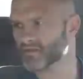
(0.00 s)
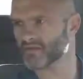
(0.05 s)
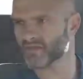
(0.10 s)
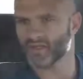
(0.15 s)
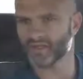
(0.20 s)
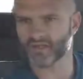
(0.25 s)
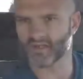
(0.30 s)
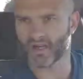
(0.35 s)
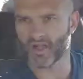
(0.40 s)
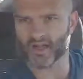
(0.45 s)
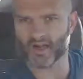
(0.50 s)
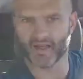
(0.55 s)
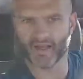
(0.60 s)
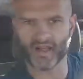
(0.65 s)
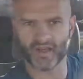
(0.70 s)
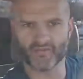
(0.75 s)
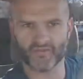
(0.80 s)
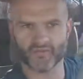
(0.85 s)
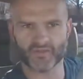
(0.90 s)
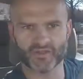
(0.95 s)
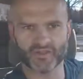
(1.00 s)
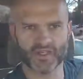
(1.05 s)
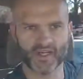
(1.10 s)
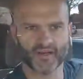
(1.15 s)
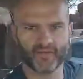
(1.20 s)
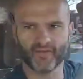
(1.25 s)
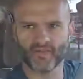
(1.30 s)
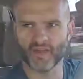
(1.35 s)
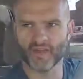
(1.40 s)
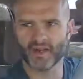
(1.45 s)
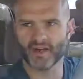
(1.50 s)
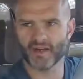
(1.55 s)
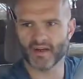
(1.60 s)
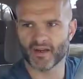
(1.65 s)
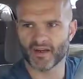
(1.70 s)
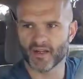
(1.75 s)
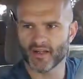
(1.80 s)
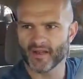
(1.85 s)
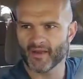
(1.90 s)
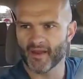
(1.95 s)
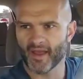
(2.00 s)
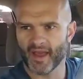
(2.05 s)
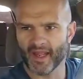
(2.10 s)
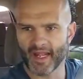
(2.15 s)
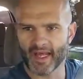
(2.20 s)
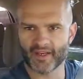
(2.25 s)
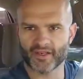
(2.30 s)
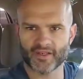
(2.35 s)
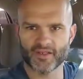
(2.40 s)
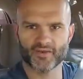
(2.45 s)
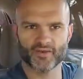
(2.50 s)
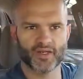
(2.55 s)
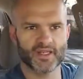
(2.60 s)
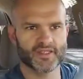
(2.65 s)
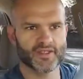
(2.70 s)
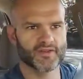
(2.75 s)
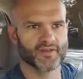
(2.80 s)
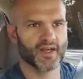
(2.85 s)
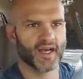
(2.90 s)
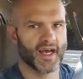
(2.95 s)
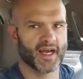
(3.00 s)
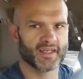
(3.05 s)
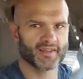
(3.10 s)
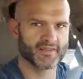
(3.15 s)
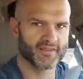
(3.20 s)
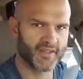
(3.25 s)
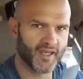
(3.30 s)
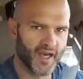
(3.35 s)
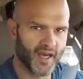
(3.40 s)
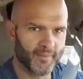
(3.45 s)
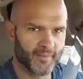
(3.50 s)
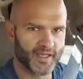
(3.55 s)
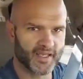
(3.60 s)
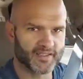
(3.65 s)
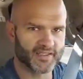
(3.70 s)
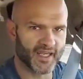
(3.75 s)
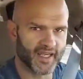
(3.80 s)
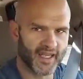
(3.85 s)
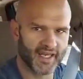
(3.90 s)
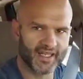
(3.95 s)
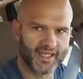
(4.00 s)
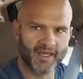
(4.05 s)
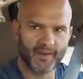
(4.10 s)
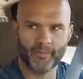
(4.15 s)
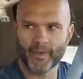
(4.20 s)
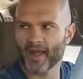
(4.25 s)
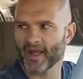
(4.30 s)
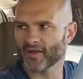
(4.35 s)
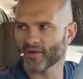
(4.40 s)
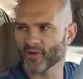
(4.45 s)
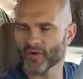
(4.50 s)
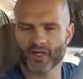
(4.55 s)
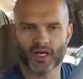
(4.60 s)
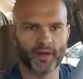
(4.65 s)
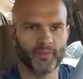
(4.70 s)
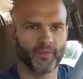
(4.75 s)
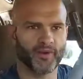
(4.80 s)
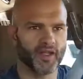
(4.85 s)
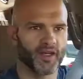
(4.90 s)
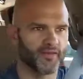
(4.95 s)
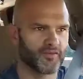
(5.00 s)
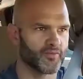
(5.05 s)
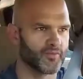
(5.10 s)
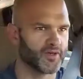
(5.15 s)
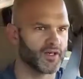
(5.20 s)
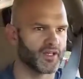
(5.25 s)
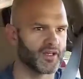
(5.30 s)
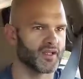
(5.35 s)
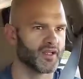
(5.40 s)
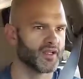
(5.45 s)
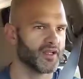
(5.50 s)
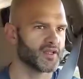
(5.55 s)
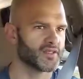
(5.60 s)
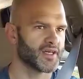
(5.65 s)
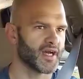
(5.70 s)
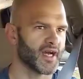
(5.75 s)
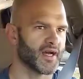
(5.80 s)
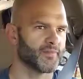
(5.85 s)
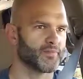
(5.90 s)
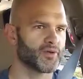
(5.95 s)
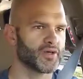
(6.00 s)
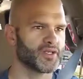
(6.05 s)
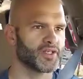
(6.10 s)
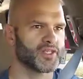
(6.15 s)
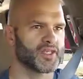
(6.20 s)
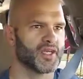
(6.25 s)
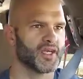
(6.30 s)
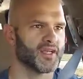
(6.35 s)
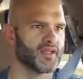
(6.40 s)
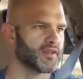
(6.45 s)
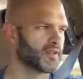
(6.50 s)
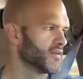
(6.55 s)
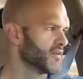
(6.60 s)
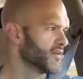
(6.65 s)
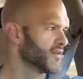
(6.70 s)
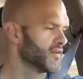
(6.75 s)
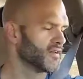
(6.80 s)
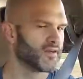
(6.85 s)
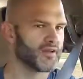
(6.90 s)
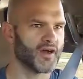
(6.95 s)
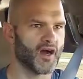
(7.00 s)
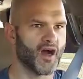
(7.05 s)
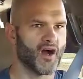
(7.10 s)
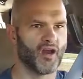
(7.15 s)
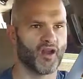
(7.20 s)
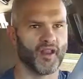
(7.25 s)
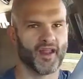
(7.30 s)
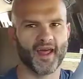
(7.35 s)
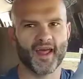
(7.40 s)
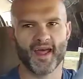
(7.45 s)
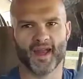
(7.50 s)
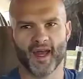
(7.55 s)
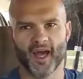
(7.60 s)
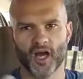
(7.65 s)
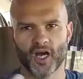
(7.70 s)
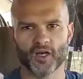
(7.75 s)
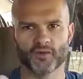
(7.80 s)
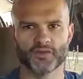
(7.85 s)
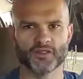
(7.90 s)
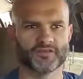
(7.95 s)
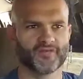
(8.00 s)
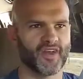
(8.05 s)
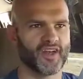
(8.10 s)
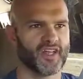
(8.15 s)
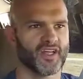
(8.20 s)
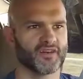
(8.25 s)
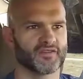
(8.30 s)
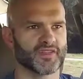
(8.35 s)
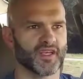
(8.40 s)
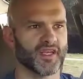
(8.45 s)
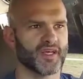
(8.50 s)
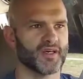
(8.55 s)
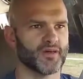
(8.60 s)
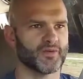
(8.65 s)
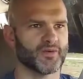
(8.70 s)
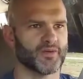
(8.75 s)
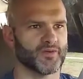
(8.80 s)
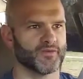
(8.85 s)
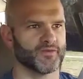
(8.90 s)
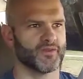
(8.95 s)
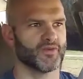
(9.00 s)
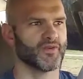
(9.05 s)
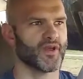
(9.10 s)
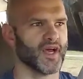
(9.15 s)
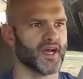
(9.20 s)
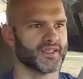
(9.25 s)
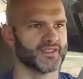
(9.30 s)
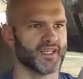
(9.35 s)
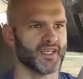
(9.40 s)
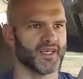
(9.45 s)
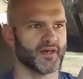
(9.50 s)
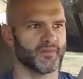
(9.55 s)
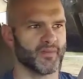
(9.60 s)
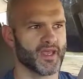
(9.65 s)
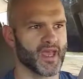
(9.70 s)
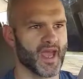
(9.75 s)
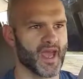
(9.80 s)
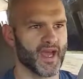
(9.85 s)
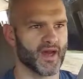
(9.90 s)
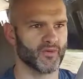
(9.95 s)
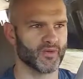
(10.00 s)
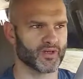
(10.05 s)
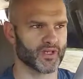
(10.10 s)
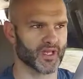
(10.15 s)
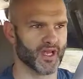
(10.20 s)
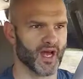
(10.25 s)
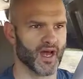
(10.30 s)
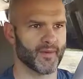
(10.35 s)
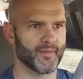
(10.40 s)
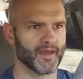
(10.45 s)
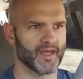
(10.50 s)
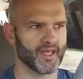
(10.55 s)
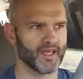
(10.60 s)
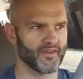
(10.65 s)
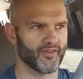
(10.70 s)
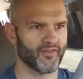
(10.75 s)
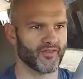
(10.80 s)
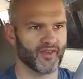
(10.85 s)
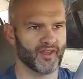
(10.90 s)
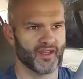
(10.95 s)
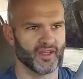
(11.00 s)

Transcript: There's a lot of helpful stuff there, and I do read you guys' comments. I got to get back to a couple of them, but I appreciate all of that. I hope these videos help. You guys help me out with the comments.